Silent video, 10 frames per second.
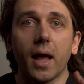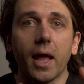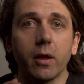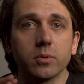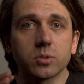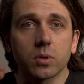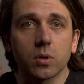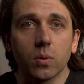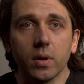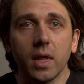I was
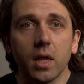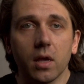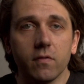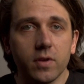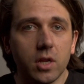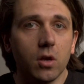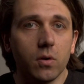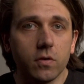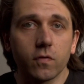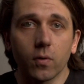recording a video
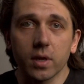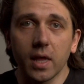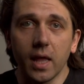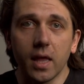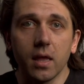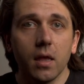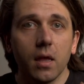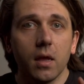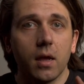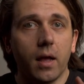in 4K,
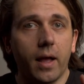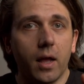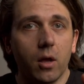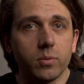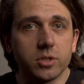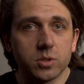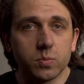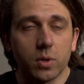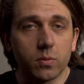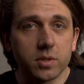uh, which is
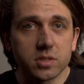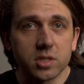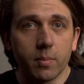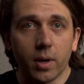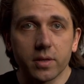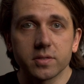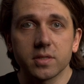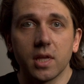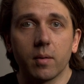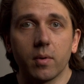one of the reasons I bought this
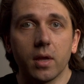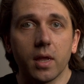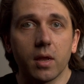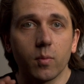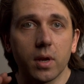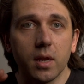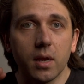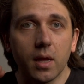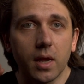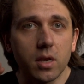camera. And
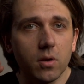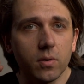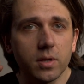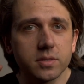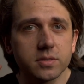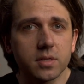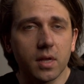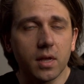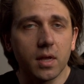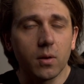when I noticed
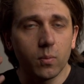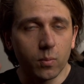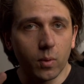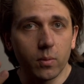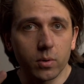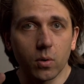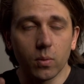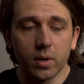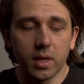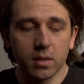uh, while
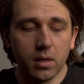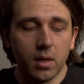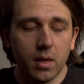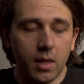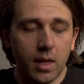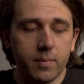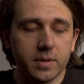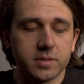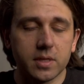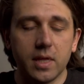recording, I
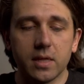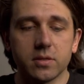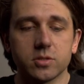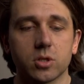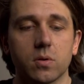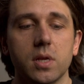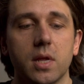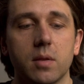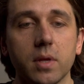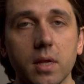basically had the screen
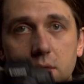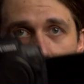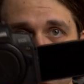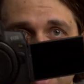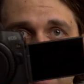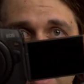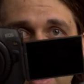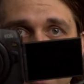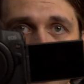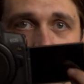on me like
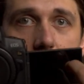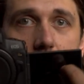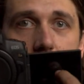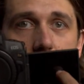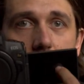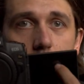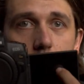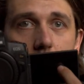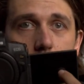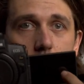this. And
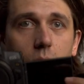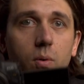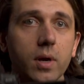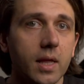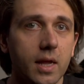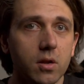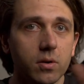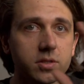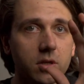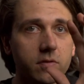while recording, I
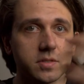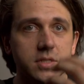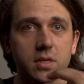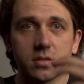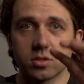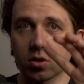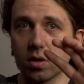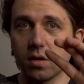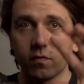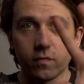noticed all of a sudden the
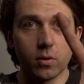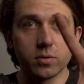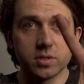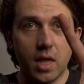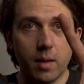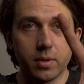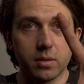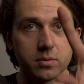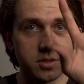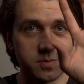screen froze up and
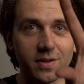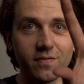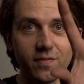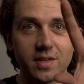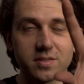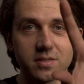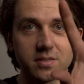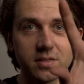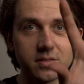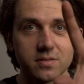it was just my face as
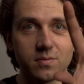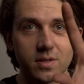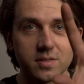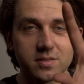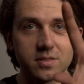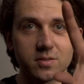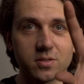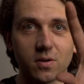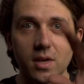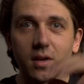a, a still
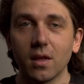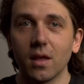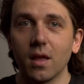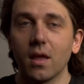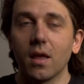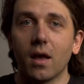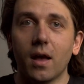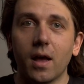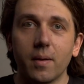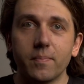screen.
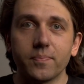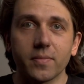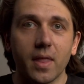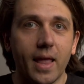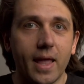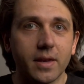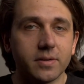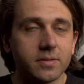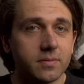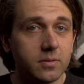Um,
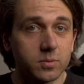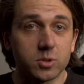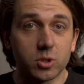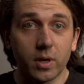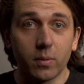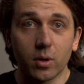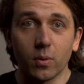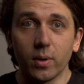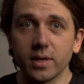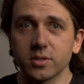and this was during
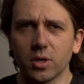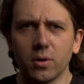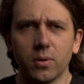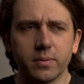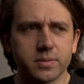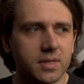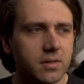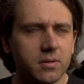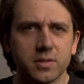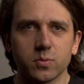recording, so I was like,
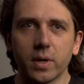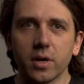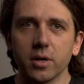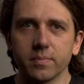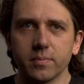oh, that's weird.